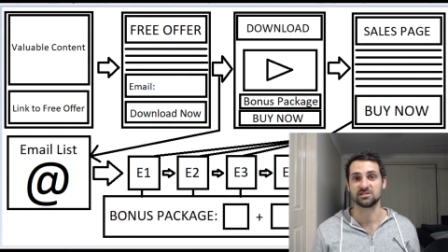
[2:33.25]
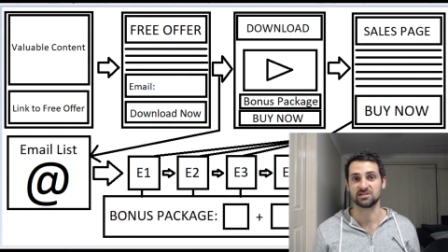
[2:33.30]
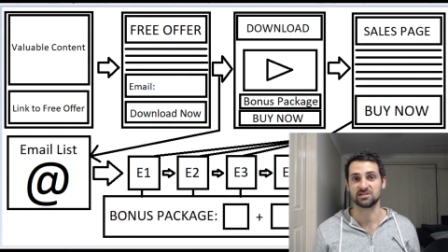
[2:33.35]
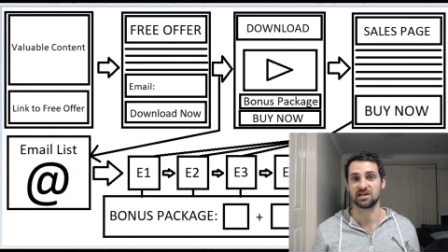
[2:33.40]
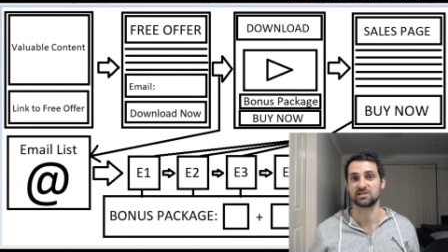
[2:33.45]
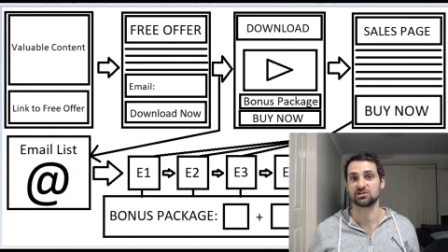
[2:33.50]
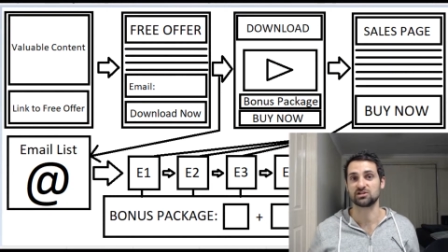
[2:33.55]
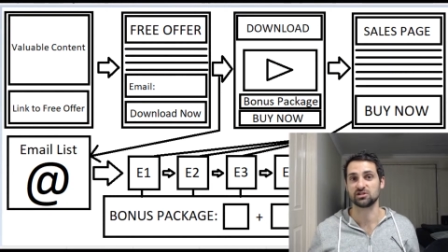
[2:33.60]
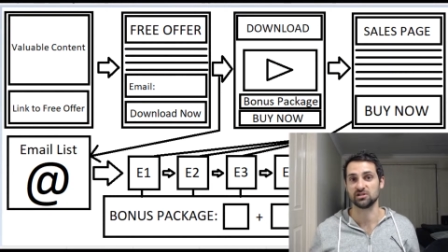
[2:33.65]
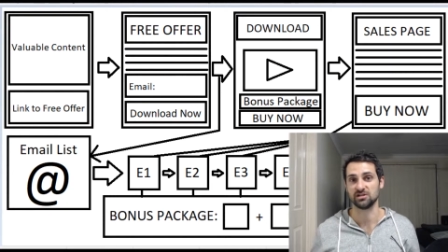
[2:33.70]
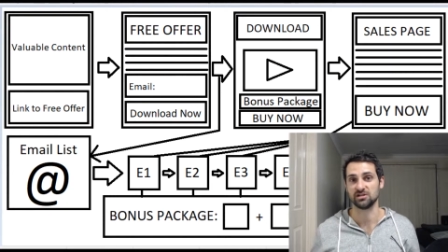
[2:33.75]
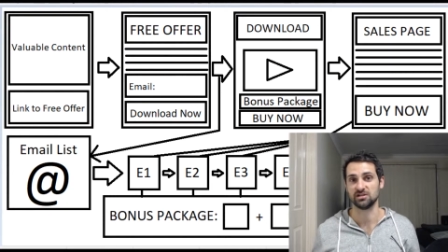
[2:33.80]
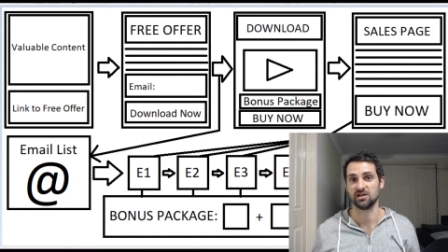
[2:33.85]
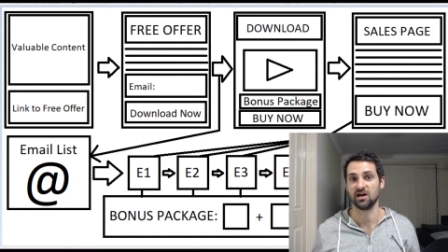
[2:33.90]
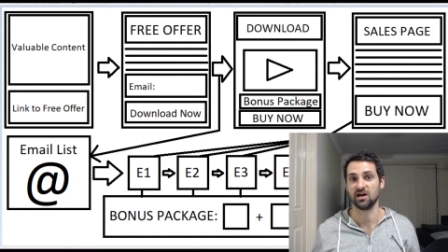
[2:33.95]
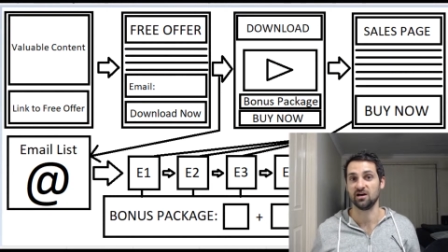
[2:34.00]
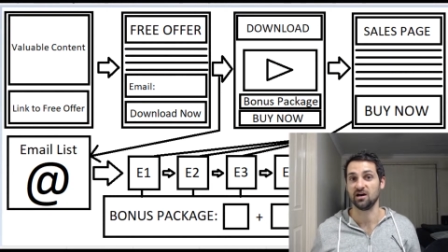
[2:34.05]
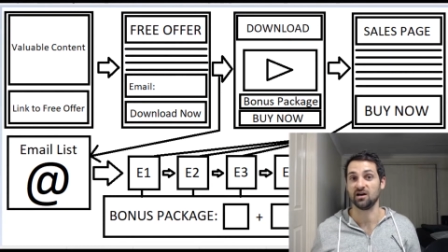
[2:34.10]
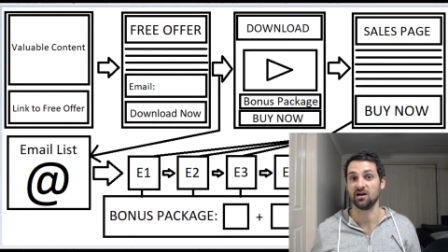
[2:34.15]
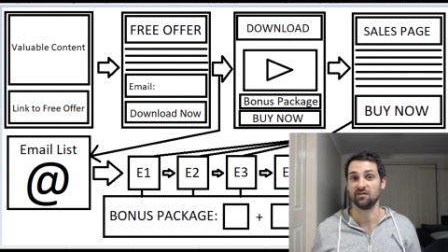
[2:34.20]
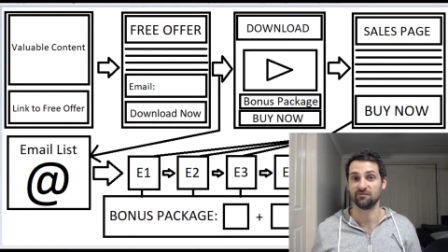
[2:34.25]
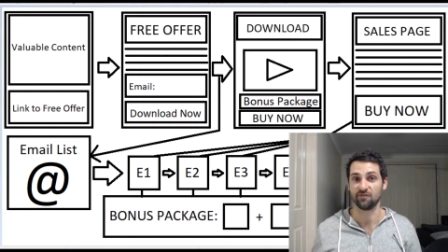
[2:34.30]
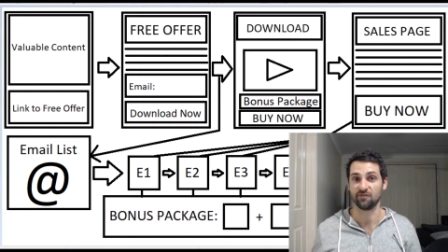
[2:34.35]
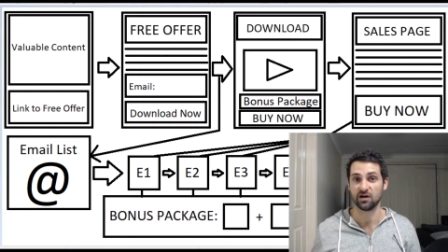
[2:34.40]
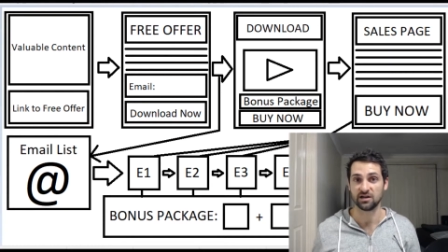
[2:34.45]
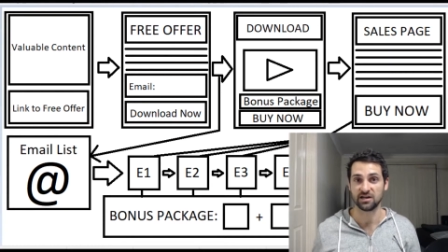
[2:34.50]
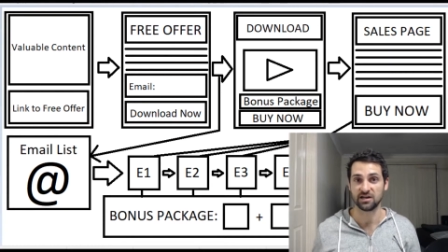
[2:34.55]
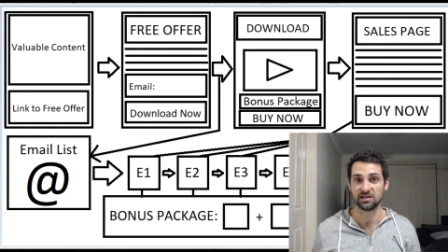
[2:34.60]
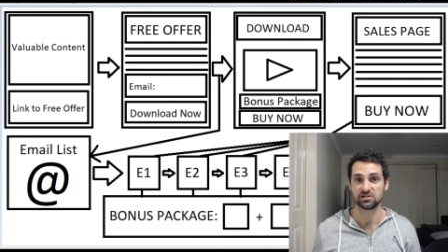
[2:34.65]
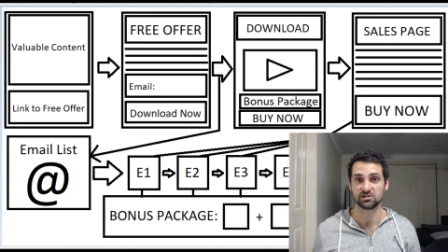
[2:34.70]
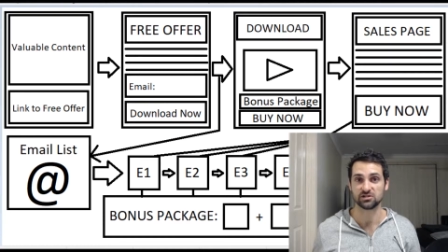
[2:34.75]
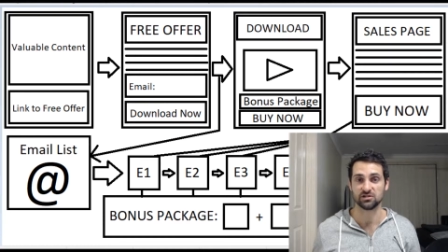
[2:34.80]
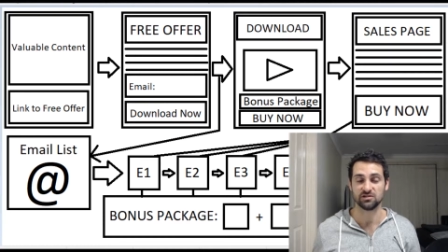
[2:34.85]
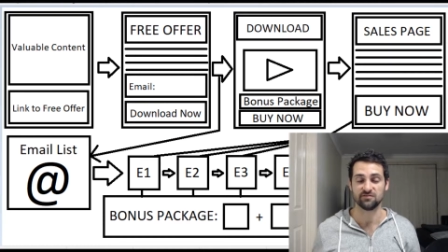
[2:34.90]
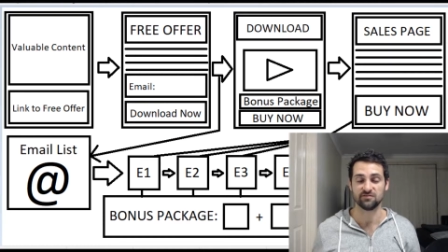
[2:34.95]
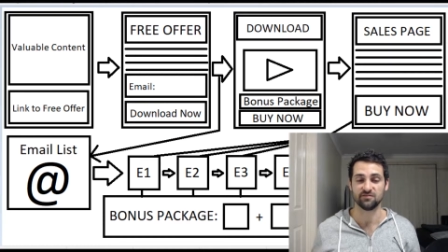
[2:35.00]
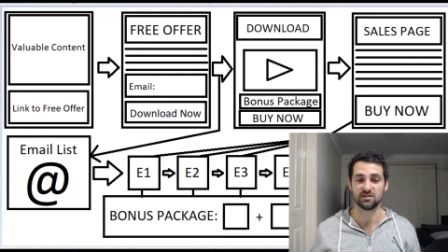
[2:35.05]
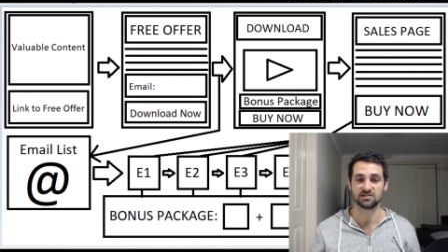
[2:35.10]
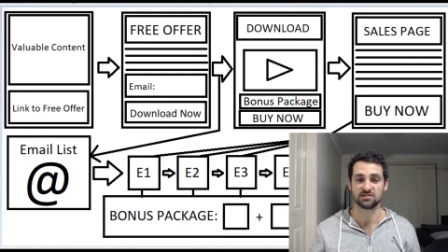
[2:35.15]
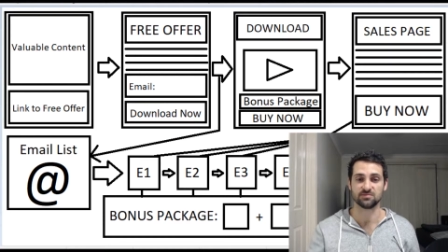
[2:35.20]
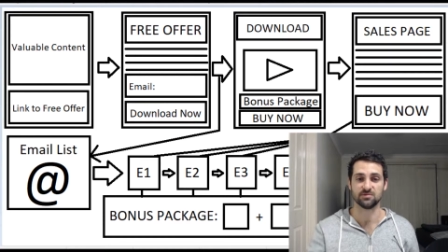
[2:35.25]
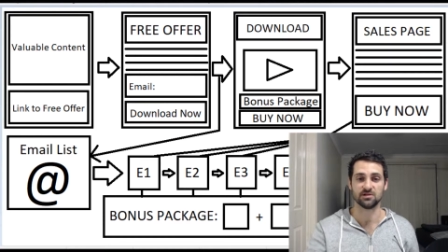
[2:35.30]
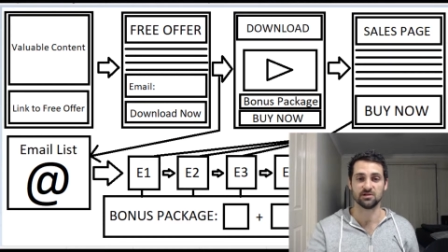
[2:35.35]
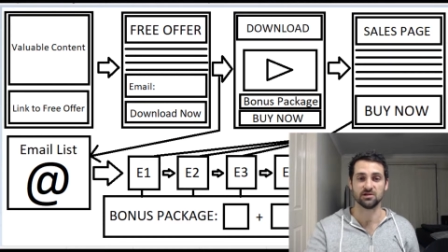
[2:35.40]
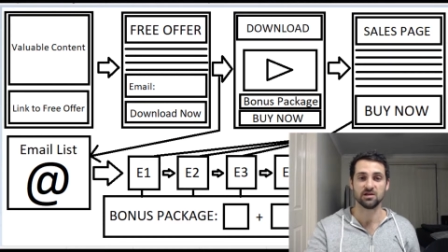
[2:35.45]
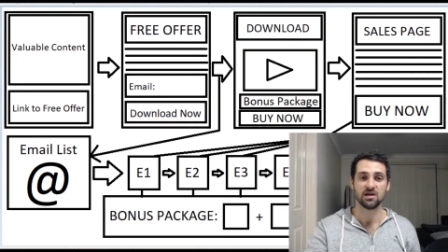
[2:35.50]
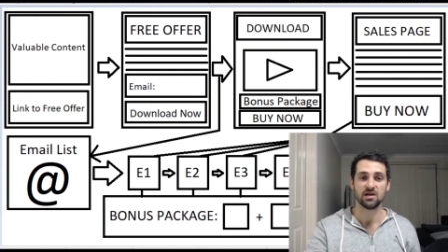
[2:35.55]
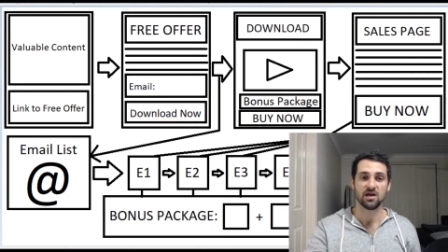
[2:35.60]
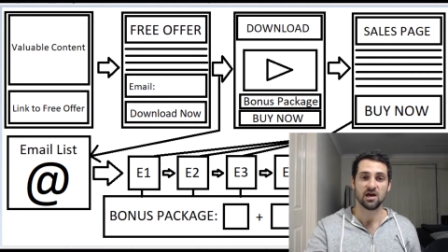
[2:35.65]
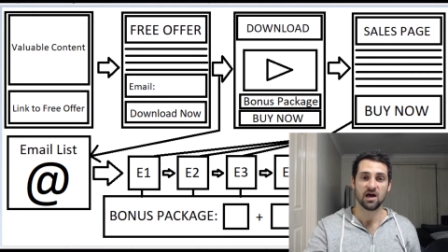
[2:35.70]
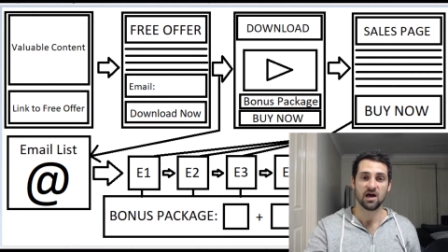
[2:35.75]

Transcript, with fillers: is actually a financial investment.